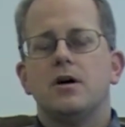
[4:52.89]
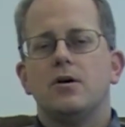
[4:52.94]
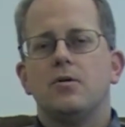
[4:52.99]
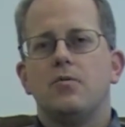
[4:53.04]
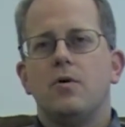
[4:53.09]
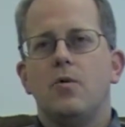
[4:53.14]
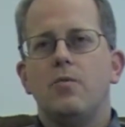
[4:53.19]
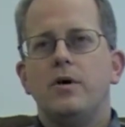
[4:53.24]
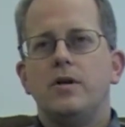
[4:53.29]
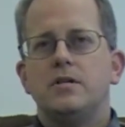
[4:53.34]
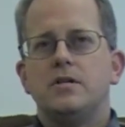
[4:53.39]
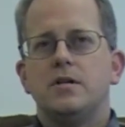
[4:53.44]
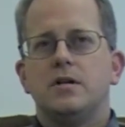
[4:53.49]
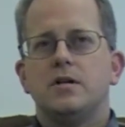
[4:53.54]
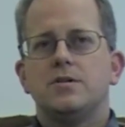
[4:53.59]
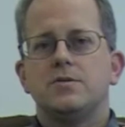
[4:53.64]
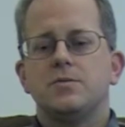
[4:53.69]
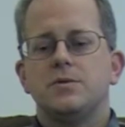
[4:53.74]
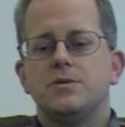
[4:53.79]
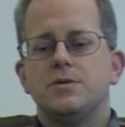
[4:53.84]
What we
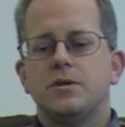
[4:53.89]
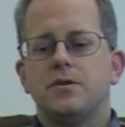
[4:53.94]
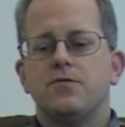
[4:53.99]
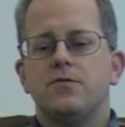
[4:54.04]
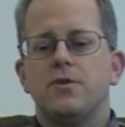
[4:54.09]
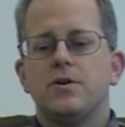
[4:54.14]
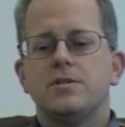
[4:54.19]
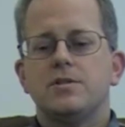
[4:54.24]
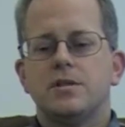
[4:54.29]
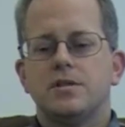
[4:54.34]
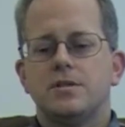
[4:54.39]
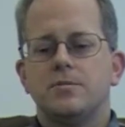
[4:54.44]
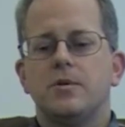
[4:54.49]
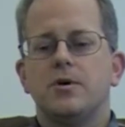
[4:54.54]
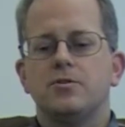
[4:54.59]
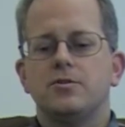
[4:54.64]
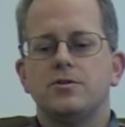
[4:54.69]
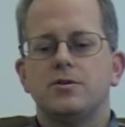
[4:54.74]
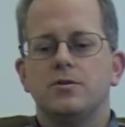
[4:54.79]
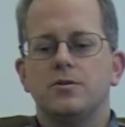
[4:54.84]
did is we took Voice
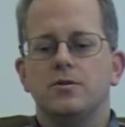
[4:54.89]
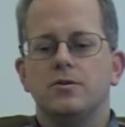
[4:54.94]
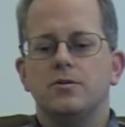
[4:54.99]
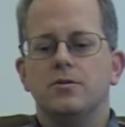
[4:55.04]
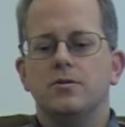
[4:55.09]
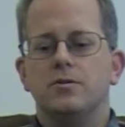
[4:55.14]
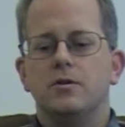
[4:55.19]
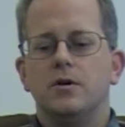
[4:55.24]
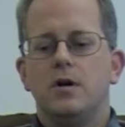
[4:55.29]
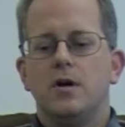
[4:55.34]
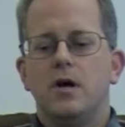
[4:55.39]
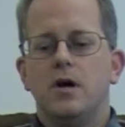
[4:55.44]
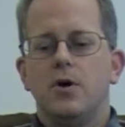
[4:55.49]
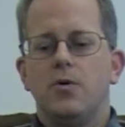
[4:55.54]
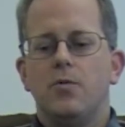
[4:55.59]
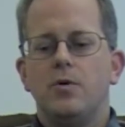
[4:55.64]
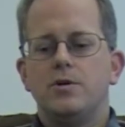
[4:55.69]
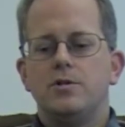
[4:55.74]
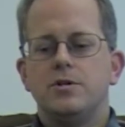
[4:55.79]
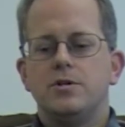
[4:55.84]
XML 2
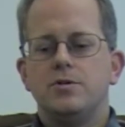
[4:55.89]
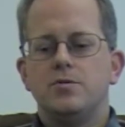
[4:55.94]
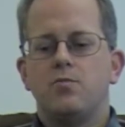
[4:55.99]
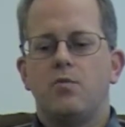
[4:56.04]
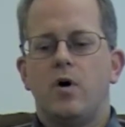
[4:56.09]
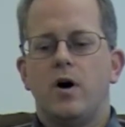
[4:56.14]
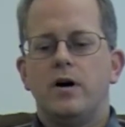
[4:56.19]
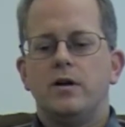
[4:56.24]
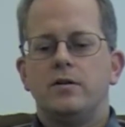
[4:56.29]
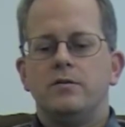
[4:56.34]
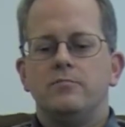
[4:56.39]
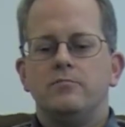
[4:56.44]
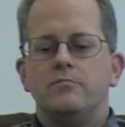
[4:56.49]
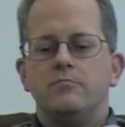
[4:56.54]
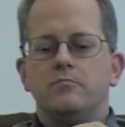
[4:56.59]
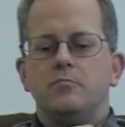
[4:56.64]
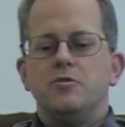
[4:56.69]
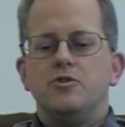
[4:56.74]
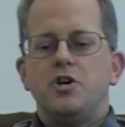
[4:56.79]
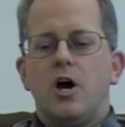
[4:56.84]
which is one
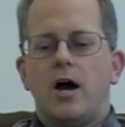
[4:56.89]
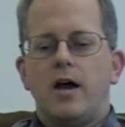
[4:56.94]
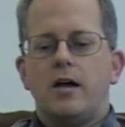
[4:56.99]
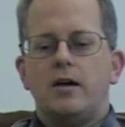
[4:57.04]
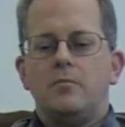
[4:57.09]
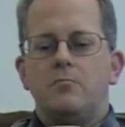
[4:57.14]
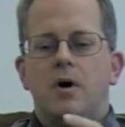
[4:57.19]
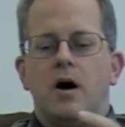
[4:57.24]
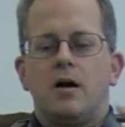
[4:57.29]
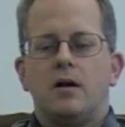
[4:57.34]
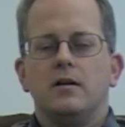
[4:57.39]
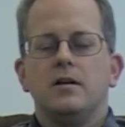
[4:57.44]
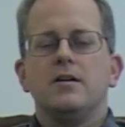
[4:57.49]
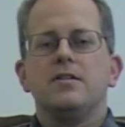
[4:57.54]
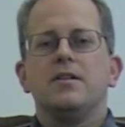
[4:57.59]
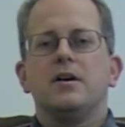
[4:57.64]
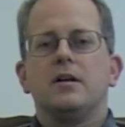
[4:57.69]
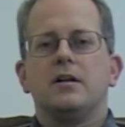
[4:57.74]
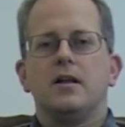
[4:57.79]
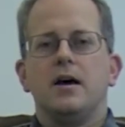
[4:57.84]
giant
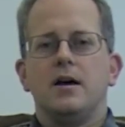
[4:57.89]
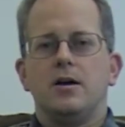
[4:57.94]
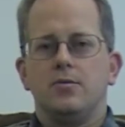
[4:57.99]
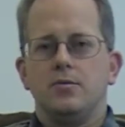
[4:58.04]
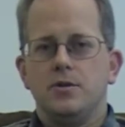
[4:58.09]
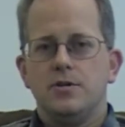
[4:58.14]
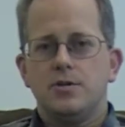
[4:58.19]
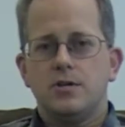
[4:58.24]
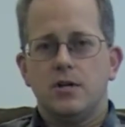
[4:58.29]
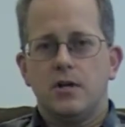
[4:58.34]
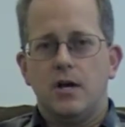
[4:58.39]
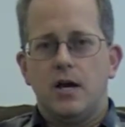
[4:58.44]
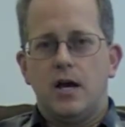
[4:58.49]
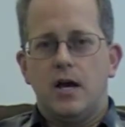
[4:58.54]
monolithic language,